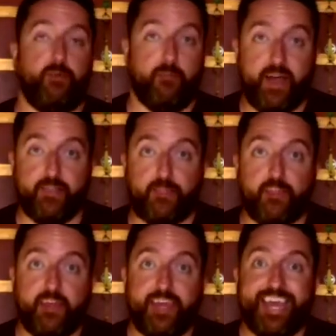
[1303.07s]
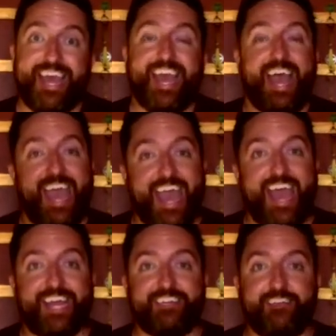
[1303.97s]
month,
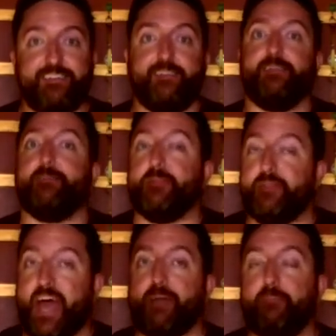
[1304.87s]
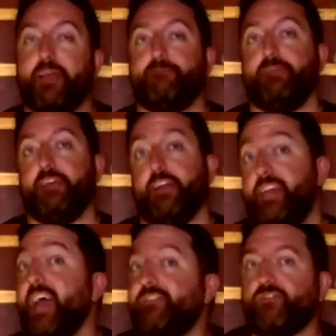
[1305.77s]
and that might be a
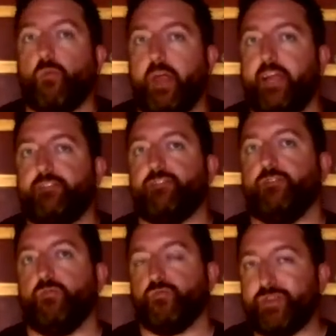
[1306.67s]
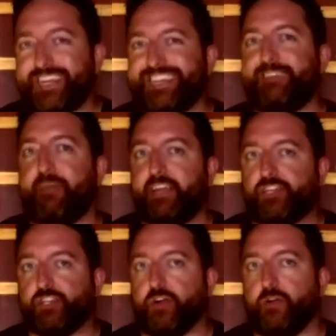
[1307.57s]
nice way to really make
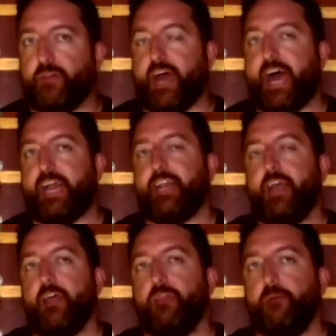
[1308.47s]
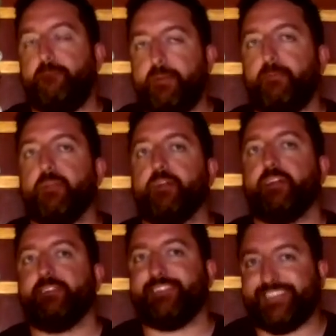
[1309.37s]
sure that the people that are
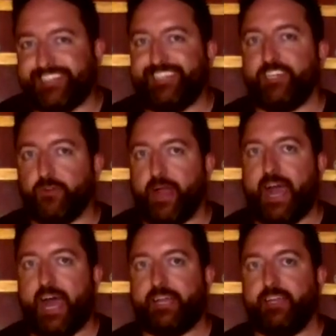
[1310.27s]
going to see your ad